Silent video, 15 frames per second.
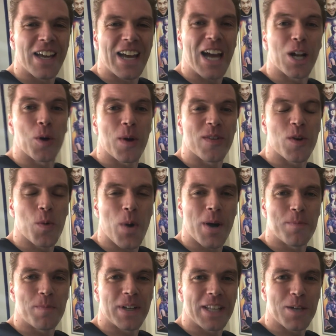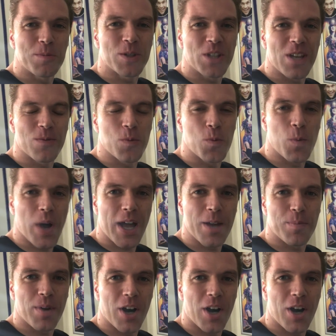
Hello everyone, my name's Stephen Webb.